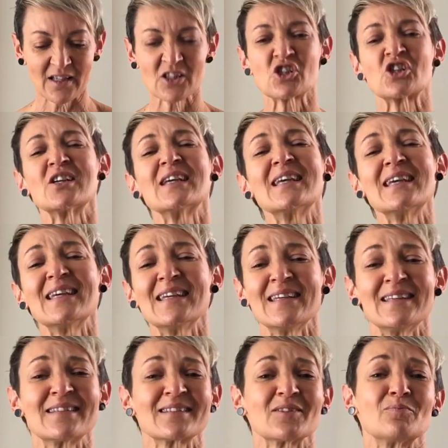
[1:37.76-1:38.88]

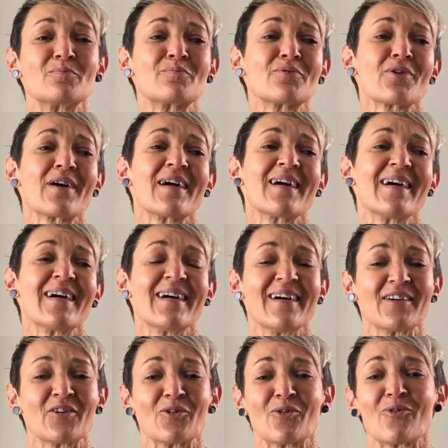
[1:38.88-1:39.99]
cheese and
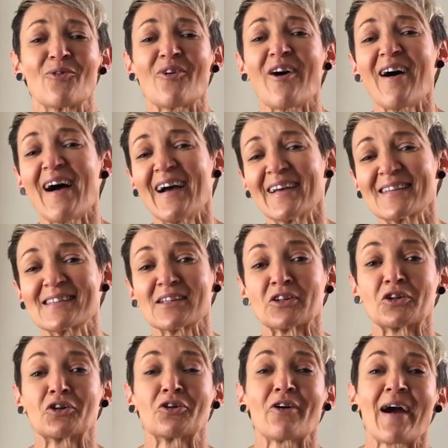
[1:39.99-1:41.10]
bread or rice
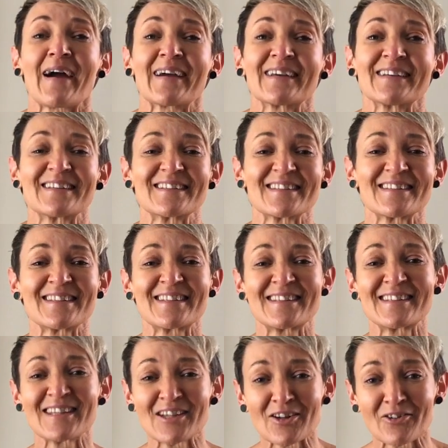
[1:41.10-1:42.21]
and crackers and
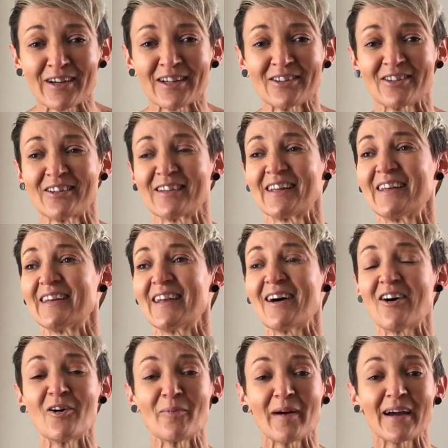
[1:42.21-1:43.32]
cereal, and
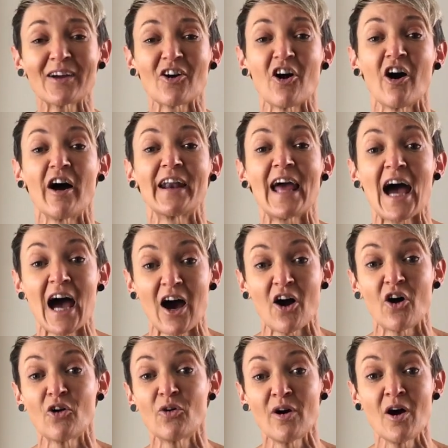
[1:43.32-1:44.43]
oh my God,
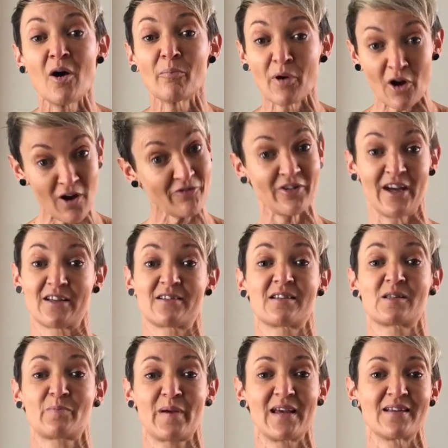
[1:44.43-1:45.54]
how perfect
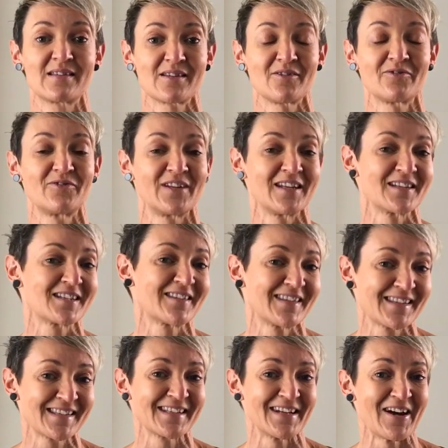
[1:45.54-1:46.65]
does pizza fit into
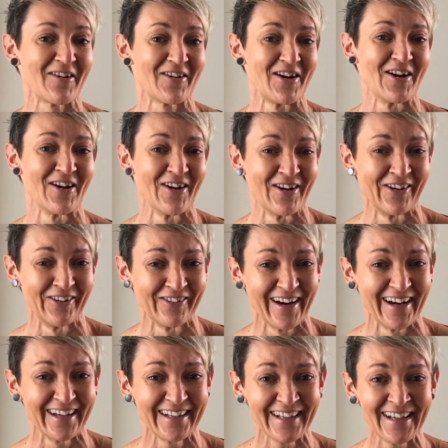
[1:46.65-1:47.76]
this scenario,
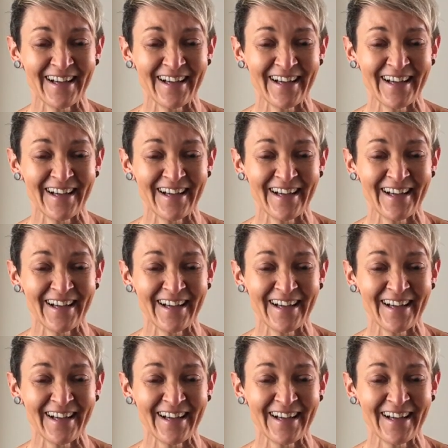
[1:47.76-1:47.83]
right?